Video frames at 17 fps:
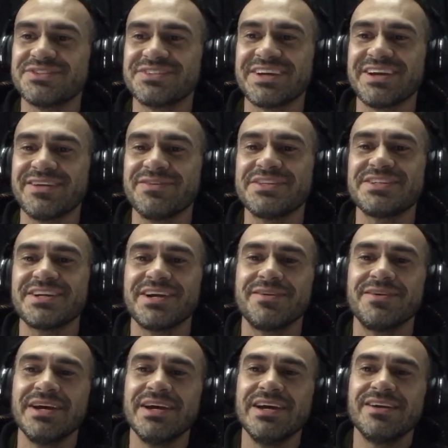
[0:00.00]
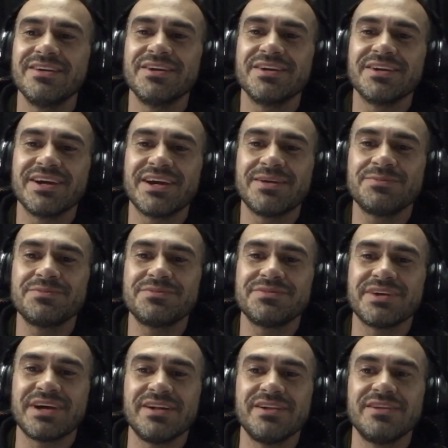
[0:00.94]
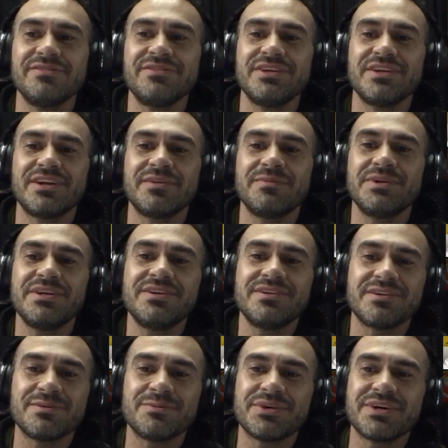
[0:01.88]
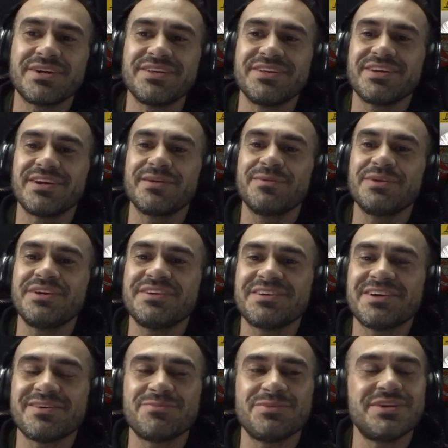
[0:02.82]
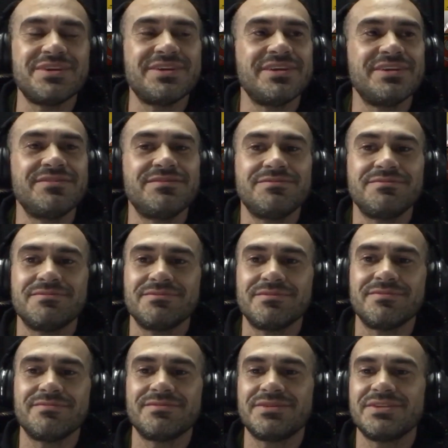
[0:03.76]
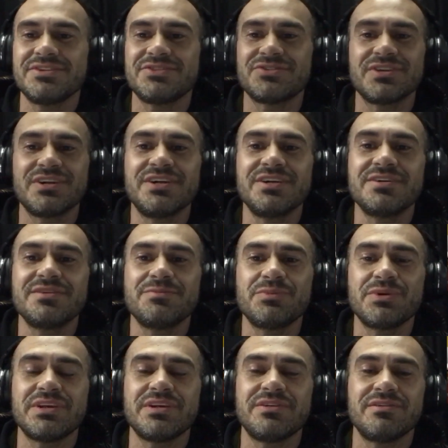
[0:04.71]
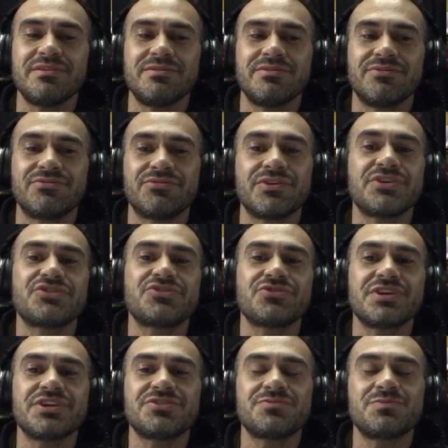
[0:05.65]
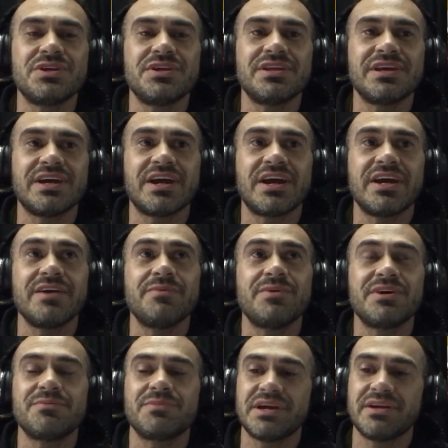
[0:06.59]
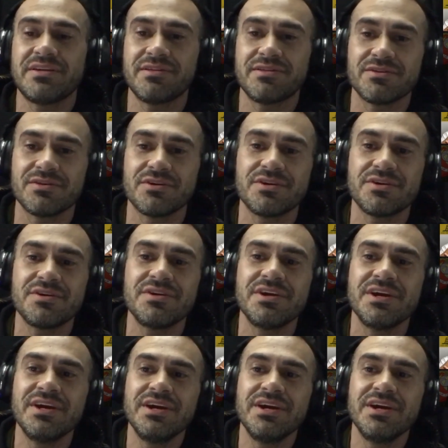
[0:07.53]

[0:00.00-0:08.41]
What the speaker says: It's like every time. Look, I love the Army. I'm proud of the Army. I've been in this long, but it frustrates me that I am on my third